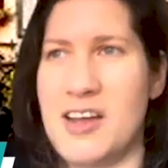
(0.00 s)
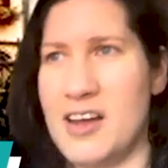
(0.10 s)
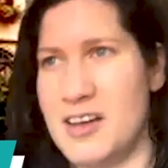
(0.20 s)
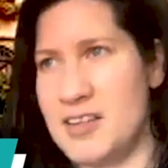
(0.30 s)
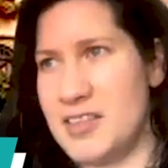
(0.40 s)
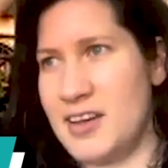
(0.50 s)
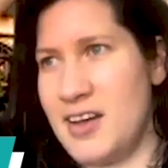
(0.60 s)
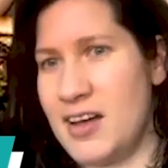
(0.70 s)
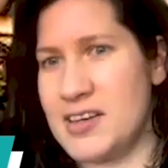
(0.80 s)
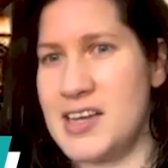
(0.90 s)
uh, the
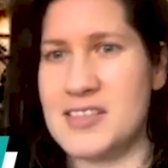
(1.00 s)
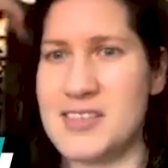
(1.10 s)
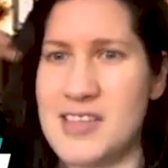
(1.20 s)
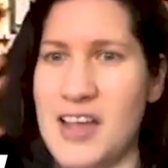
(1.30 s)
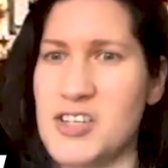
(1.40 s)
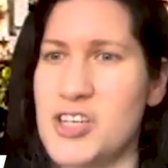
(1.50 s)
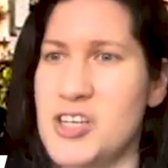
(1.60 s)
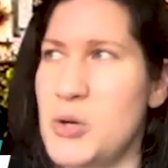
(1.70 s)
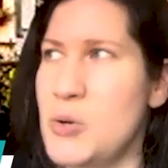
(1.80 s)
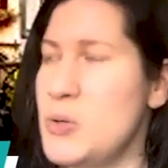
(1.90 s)
cognate
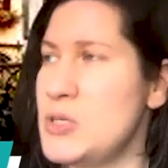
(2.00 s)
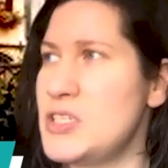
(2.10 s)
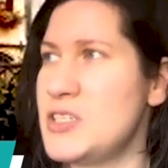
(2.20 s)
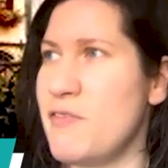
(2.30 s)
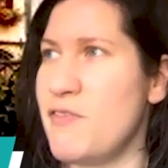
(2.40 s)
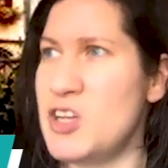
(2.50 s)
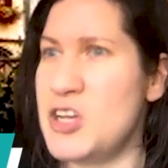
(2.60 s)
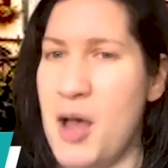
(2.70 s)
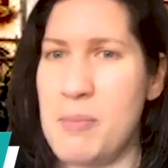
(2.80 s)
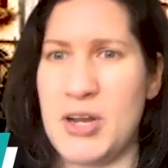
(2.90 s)
section was
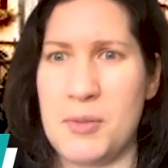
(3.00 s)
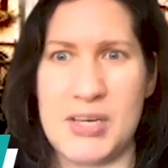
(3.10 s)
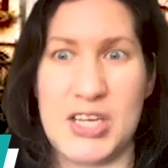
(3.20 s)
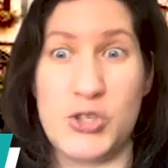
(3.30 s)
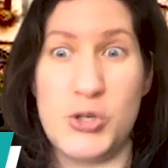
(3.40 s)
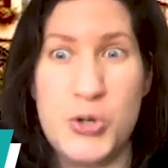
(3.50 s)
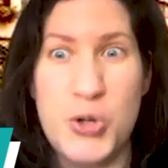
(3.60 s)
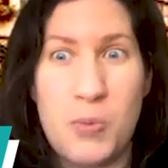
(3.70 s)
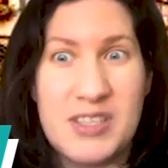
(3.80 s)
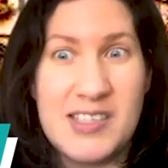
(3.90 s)
phenomenal because you
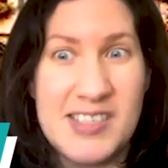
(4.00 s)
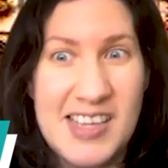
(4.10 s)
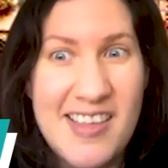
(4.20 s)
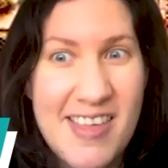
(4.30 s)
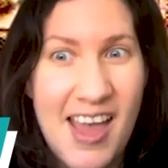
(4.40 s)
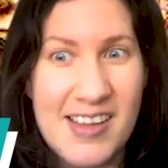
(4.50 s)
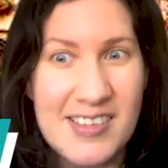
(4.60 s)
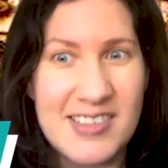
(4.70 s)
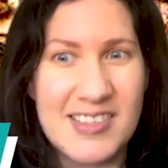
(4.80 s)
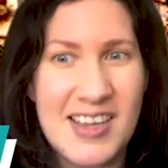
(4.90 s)
don't see
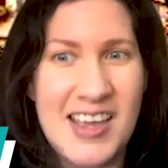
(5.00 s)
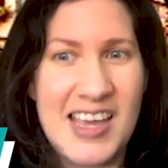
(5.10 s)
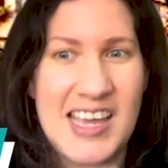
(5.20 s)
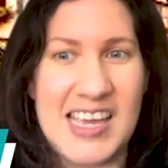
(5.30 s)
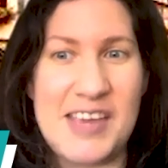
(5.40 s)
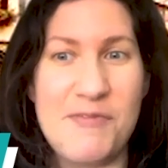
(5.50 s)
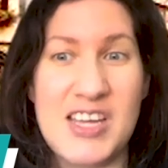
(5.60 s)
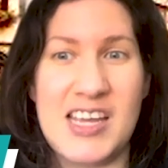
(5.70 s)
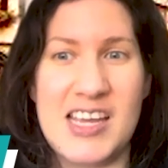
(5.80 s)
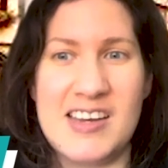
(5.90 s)
that even
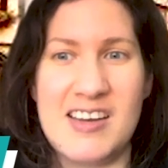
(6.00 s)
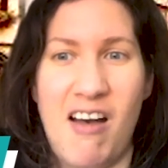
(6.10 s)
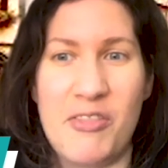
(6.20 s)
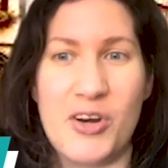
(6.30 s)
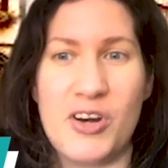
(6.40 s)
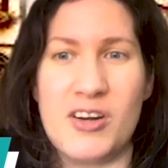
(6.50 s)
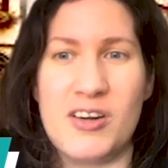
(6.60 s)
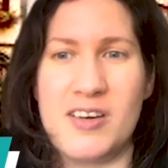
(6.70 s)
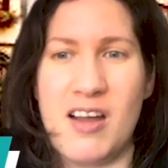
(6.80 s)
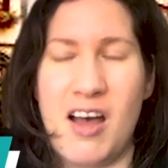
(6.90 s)
in
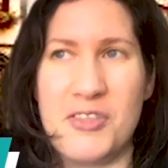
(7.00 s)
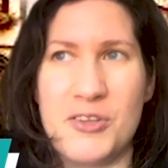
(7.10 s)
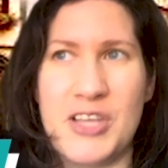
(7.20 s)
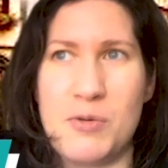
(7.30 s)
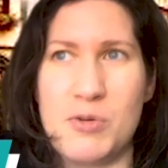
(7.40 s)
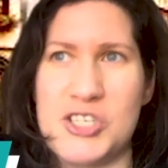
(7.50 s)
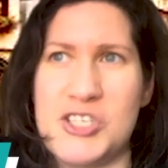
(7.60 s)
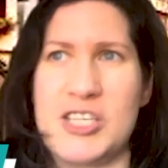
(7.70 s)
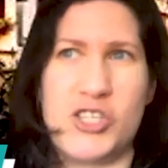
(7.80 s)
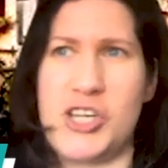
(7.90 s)
other other languages
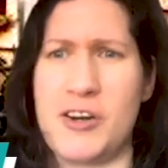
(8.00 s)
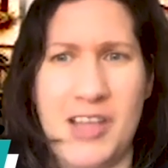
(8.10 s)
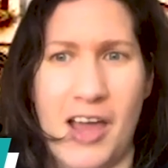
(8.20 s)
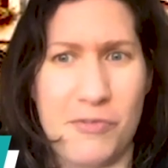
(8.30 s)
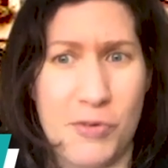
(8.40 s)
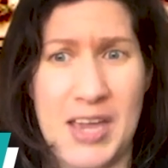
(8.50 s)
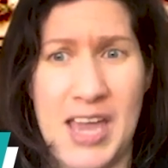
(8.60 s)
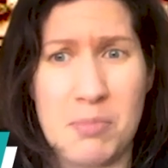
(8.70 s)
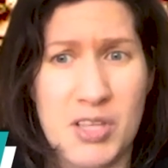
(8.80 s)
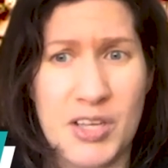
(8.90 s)
that share a lot of
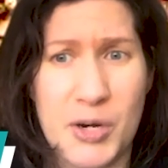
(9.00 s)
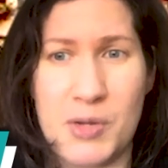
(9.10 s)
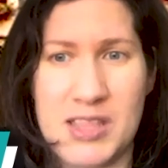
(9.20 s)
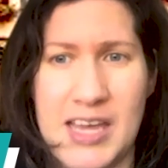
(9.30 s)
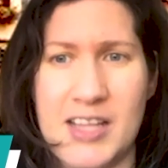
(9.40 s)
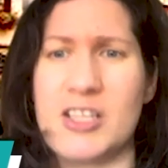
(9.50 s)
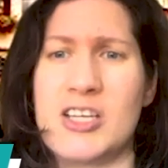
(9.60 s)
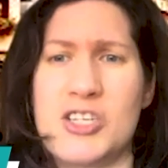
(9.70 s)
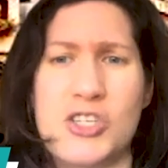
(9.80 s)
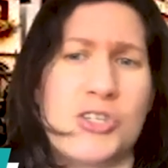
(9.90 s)
vocabulary with
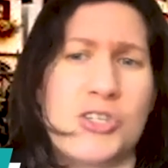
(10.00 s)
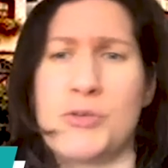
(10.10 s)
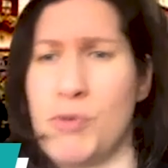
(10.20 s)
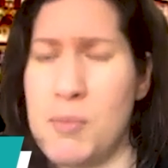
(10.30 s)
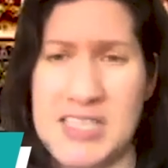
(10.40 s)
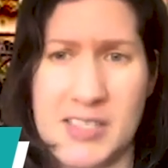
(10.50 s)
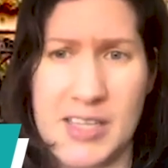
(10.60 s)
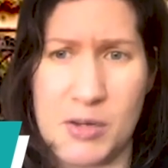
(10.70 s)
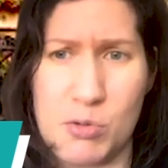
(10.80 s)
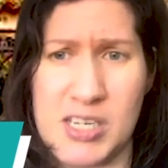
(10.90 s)
English, the Romance
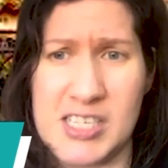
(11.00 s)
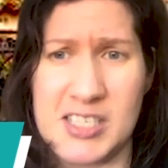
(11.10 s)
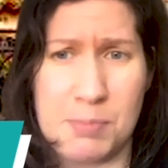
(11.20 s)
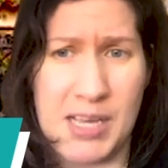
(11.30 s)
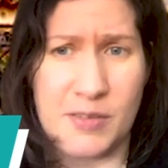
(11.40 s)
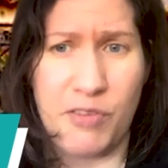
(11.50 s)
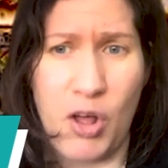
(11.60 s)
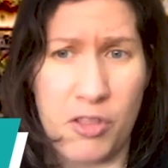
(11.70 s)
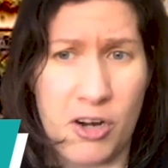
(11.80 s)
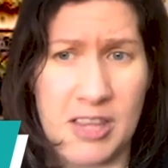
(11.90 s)
languages, because of
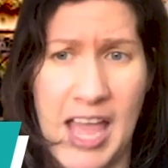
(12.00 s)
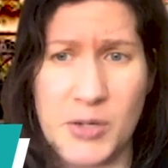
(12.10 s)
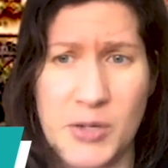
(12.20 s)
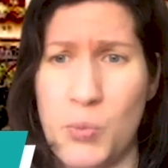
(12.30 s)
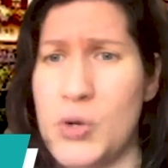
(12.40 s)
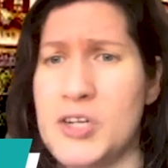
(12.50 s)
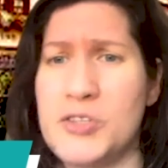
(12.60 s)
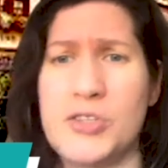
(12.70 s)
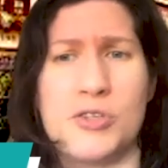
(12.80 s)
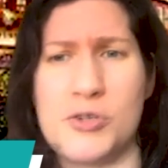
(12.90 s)
all our Latin
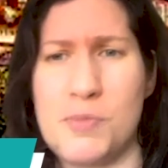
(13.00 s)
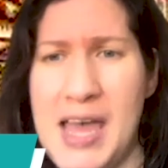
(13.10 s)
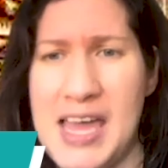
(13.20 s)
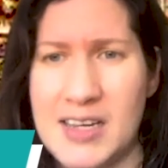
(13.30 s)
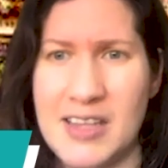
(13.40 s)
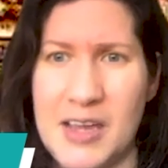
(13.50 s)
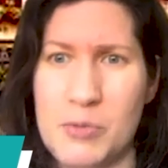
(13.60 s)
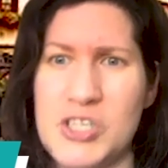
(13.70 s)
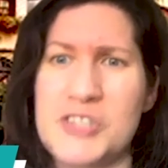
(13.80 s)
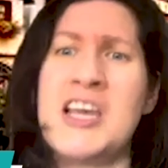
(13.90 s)
words, the Germanic
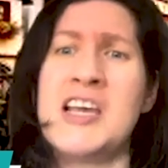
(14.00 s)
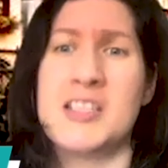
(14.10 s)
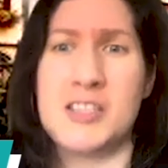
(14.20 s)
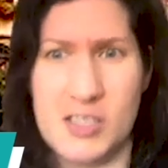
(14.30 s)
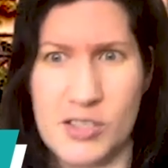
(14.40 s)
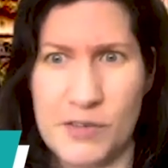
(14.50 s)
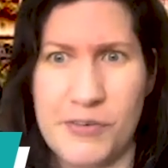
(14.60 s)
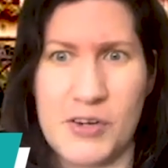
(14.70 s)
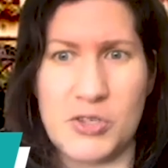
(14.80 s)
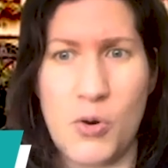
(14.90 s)
languages. This is the
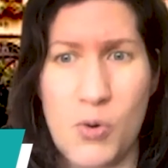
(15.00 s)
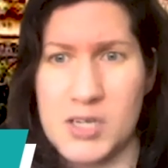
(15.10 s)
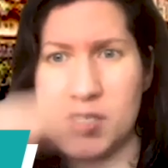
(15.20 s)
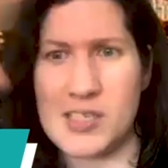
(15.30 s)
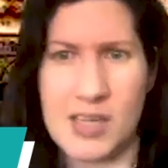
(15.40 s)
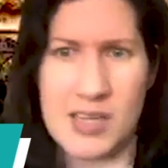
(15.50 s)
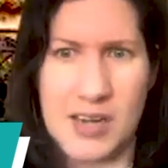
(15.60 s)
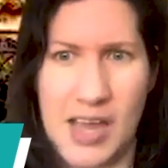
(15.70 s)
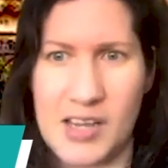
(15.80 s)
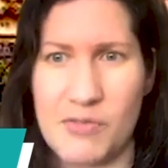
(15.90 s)
first course in
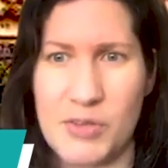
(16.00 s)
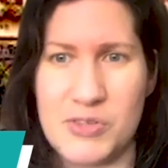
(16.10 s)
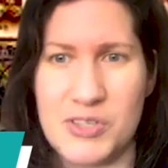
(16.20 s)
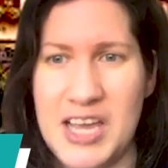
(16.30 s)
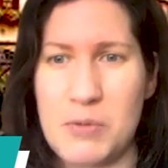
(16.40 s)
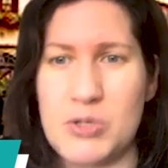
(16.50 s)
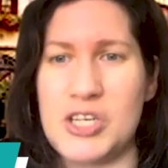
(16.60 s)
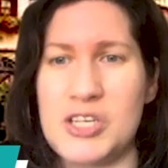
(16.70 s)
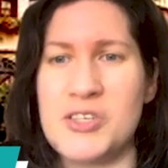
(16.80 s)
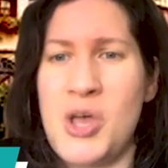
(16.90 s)
any of those
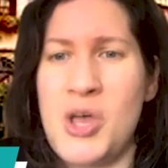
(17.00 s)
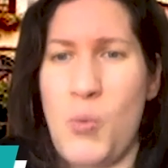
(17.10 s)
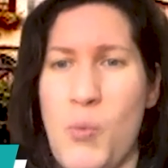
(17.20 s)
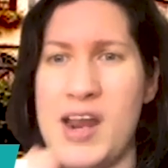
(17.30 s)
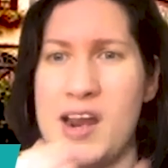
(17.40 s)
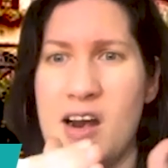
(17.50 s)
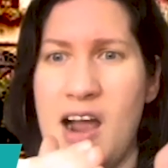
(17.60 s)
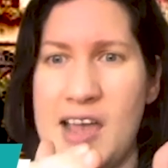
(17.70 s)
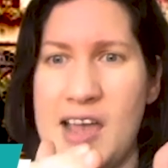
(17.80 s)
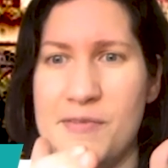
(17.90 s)
languages where
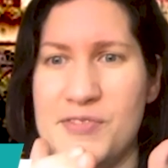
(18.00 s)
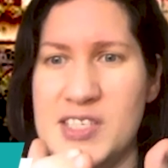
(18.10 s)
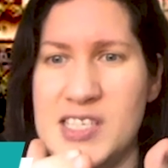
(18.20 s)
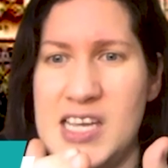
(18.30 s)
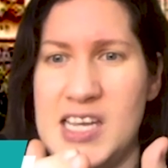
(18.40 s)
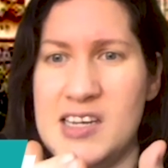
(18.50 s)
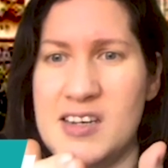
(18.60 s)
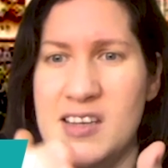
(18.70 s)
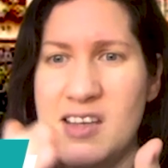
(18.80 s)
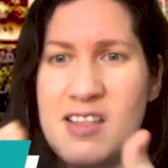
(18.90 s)
I've seen
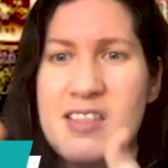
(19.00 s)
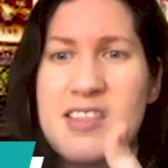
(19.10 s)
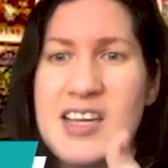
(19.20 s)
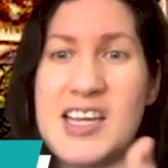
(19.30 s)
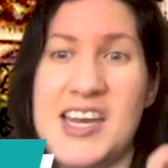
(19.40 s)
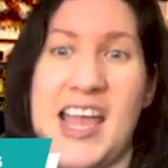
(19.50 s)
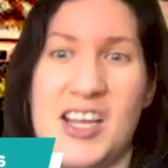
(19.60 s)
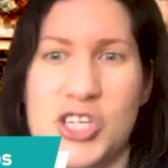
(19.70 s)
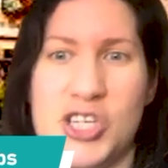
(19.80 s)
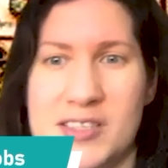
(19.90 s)
the
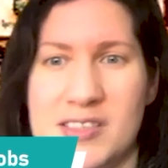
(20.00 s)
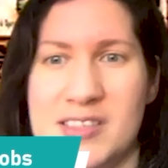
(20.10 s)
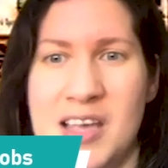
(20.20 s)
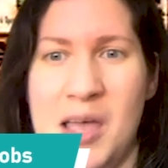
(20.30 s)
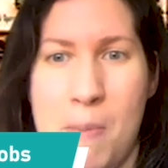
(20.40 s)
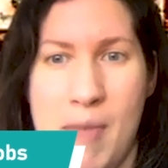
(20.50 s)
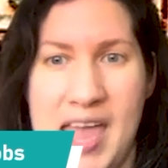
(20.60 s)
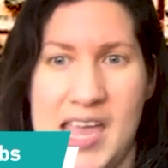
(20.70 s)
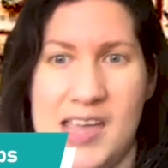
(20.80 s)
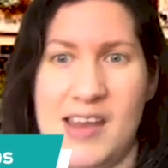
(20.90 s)
connections
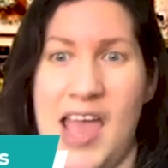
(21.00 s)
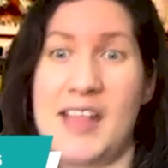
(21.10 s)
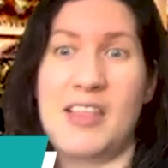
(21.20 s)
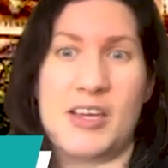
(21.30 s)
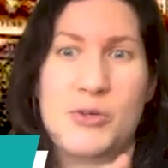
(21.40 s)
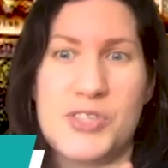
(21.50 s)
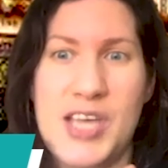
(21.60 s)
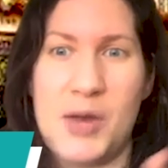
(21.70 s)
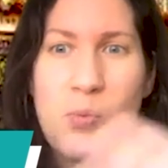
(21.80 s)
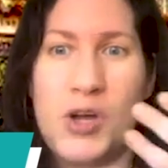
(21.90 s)
made. And like you
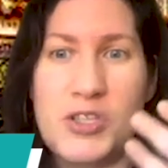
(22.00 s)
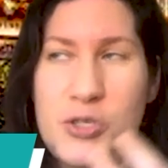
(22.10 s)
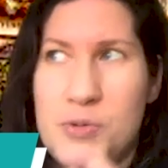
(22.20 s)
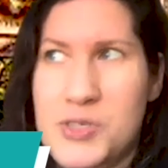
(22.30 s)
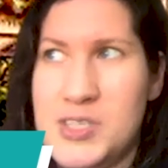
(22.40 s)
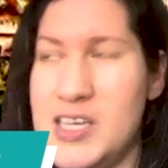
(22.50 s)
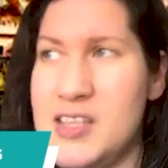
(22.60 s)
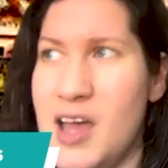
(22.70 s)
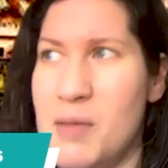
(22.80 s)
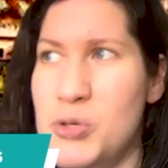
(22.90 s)
said, once you see
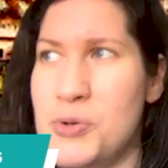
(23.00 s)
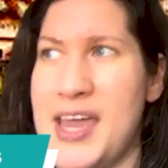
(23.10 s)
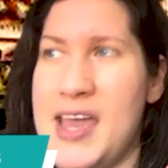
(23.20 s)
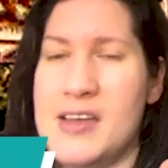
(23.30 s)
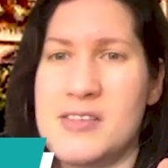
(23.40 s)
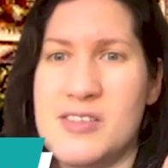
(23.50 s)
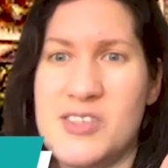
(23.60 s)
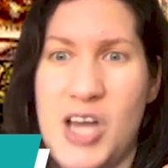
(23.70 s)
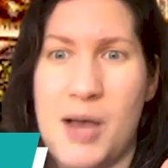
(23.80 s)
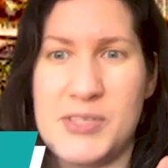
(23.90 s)
them, you can't
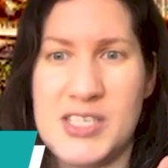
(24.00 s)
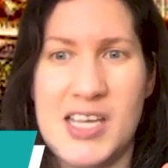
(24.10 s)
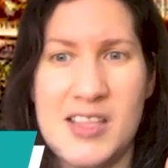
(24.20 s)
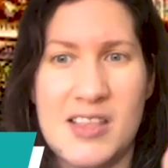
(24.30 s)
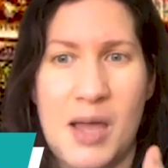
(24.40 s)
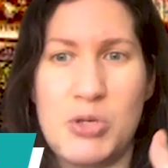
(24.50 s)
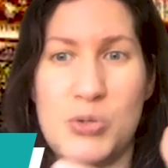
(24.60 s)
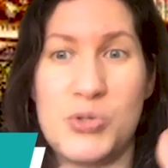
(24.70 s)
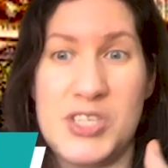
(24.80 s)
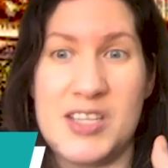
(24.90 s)
stop seeing them. You
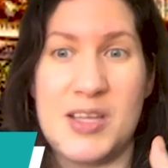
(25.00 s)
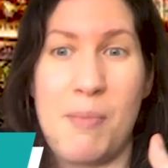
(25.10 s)
see them